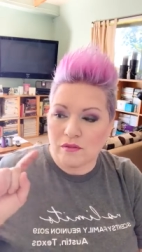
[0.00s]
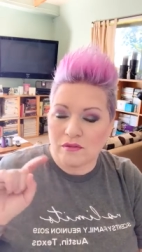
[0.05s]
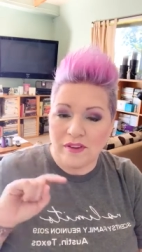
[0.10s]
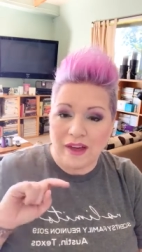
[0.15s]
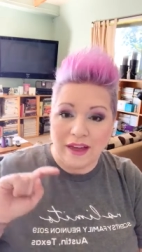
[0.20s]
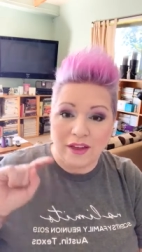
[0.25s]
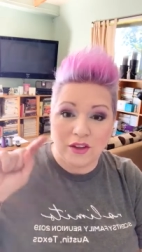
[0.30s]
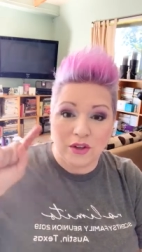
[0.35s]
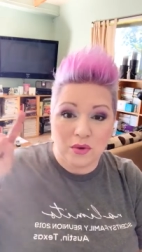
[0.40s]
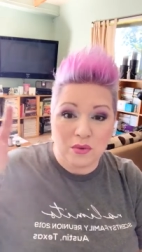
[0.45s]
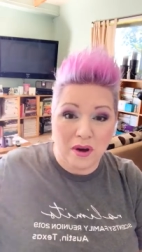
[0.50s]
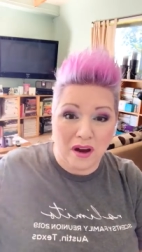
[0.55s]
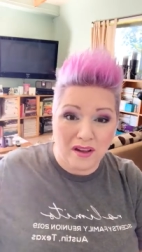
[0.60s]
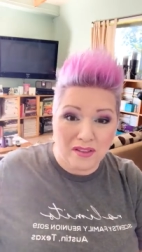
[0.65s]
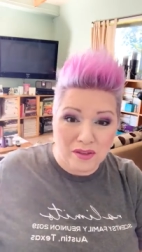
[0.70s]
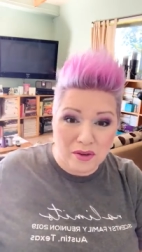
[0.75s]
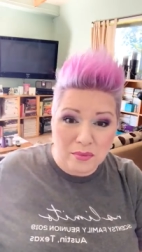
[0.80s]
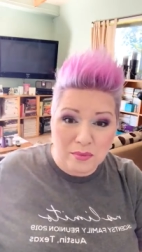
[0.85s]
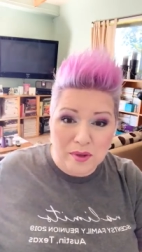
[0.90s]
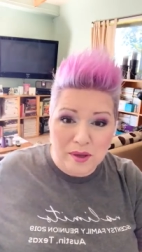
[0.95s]
value
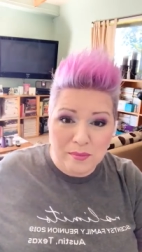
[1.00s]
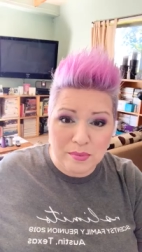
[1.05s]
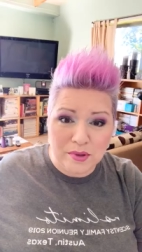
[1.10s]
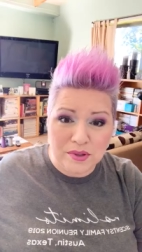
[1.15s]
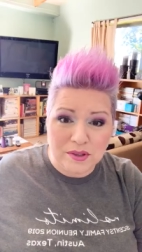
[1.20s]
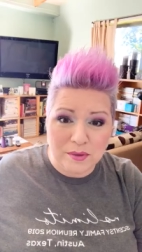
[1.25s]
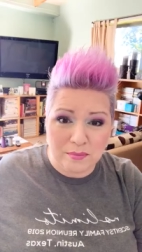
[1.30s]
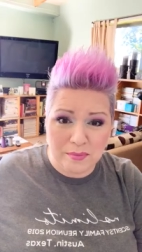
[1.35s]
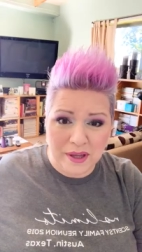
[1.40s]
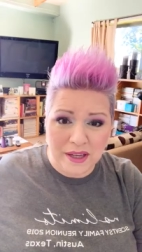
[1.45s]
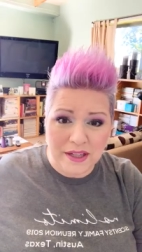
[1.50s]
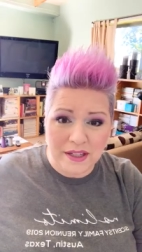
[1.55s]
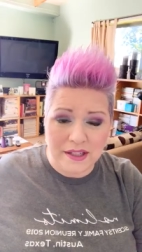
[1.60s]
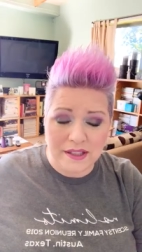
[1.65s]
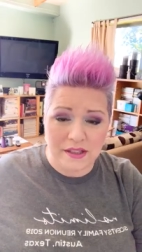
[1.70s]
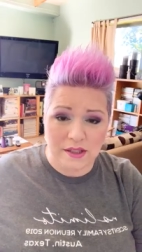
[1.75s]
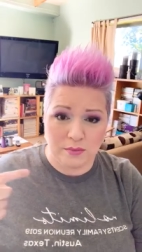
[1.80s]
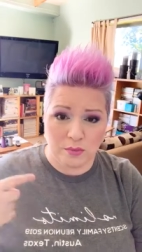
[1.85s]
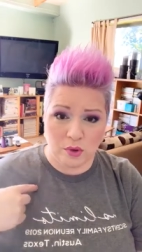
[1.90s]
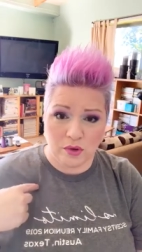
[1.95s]
other people's
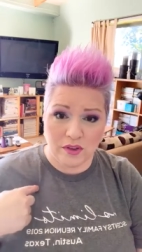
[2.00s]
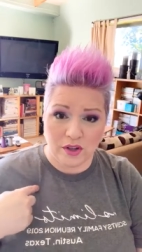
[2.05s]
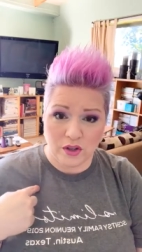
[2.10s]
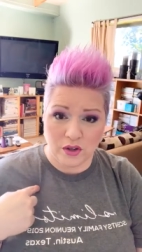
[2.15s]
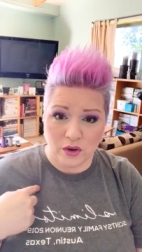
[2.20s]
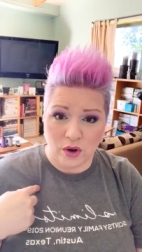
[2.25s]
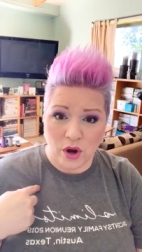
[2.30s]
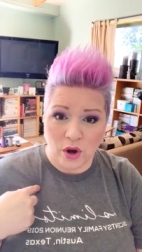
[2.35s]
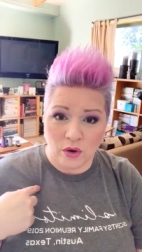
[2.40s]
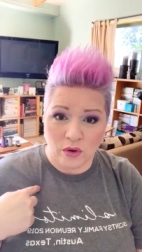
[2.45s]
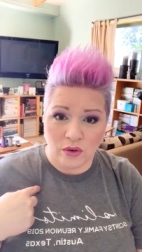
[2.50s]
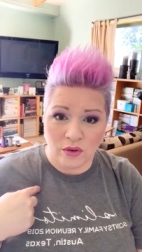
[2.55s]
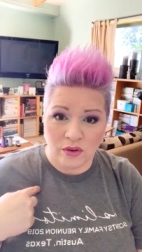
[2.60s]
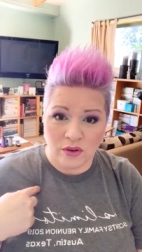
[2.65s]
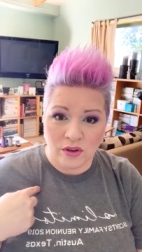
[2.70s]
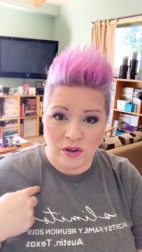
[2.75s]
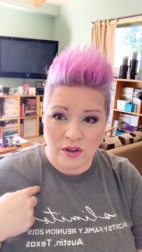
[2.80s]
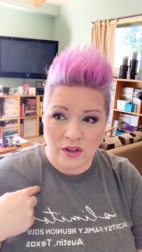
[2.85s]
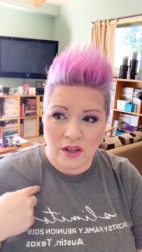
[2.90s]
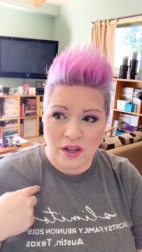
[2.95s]
opinions more than your own.
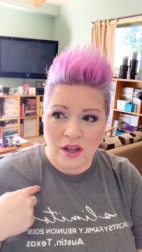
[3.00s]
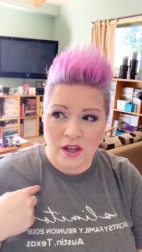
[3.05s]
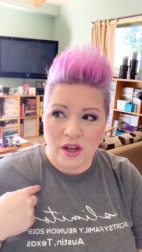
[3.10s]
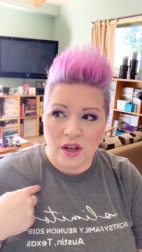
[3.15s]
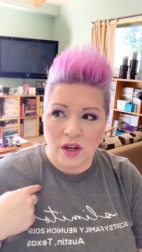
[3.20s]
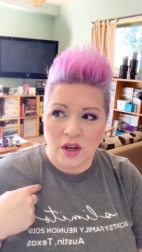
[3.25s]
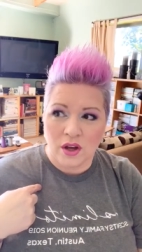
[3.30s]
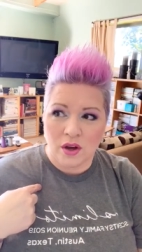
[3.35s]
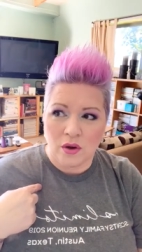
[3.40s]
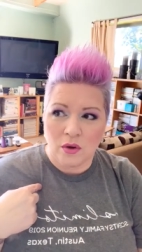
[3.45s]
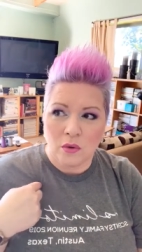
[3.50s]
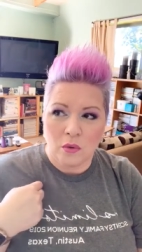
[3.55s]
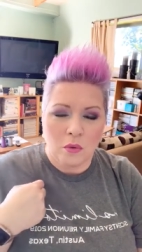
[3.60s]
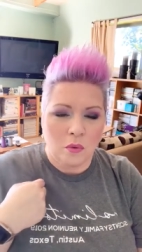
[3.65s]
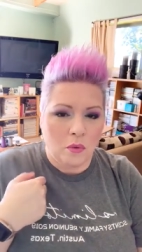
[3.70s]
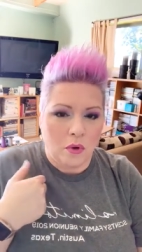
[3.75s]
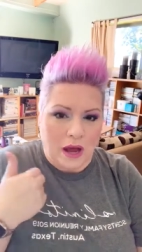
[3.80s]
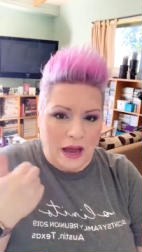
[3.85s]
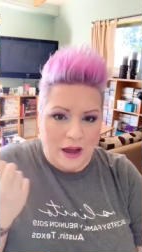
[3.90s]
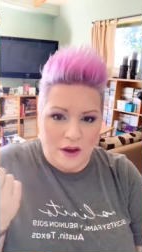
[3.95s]

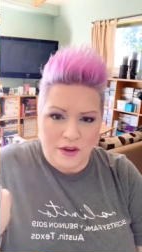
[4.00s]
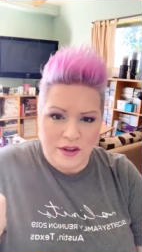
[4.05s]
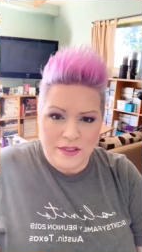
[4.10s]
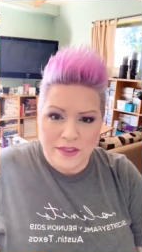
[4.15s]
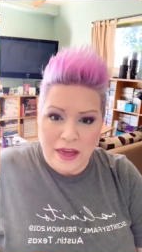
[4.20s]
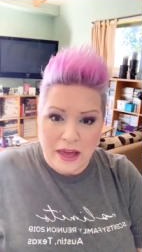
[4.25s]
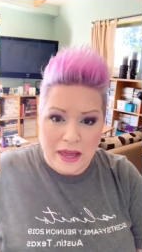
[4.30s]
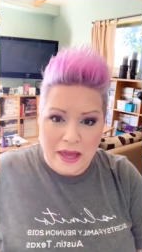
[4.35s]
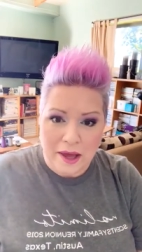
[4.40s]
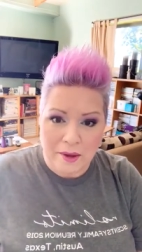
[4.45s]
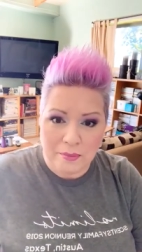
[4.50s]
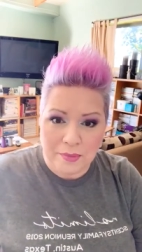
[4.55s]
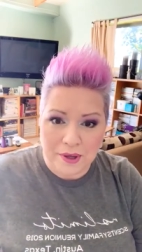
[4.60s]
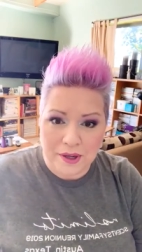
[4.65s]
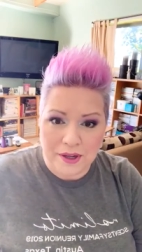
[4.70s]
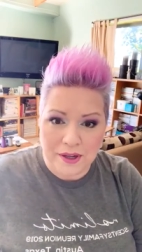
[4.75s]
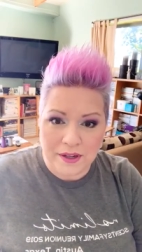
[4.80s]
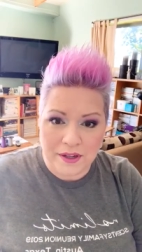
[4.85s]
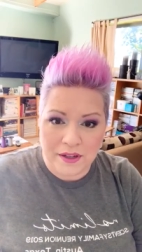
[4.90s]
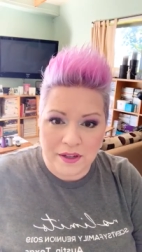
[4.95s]
How did that
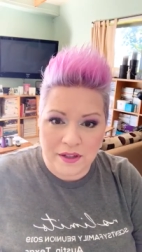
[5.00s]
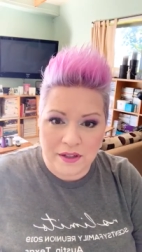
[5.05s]
happen?